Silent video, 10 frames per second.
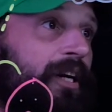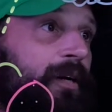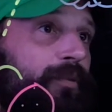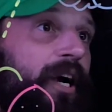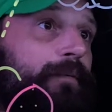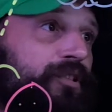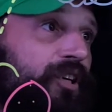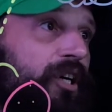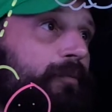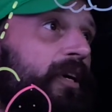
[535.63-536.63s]
Perhaps you're
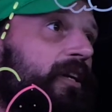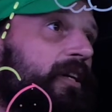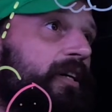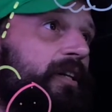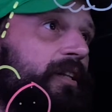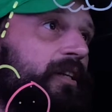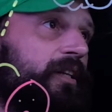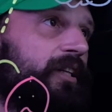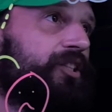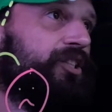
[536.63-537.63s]
talking about the
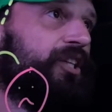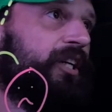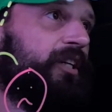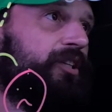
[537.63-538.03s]
Exchange